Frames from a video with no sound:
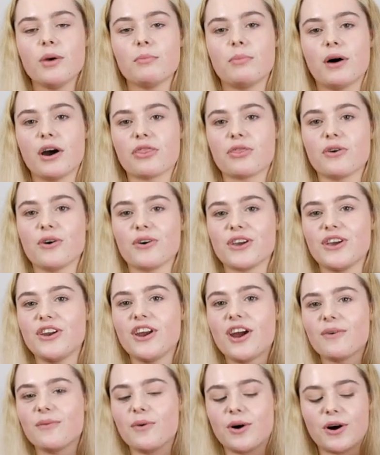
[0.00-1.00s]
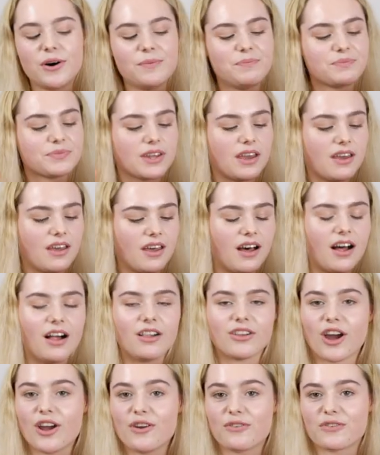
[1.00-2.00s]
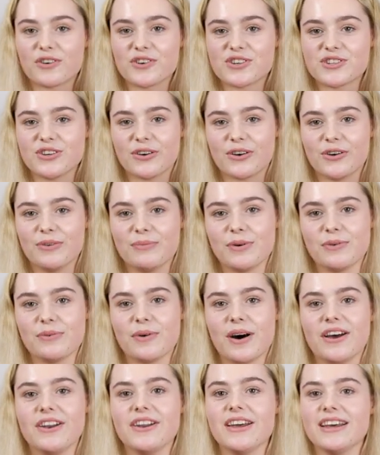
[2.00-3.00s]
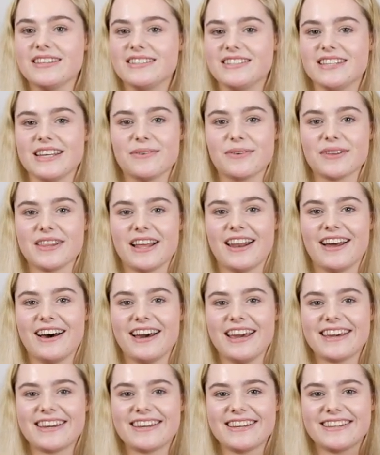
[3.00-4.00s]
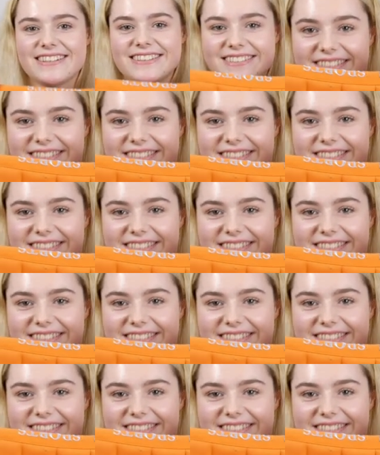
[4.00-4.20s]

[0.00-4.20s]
But I thought, you know what, I'll go for a Shockamore one and see what they're like.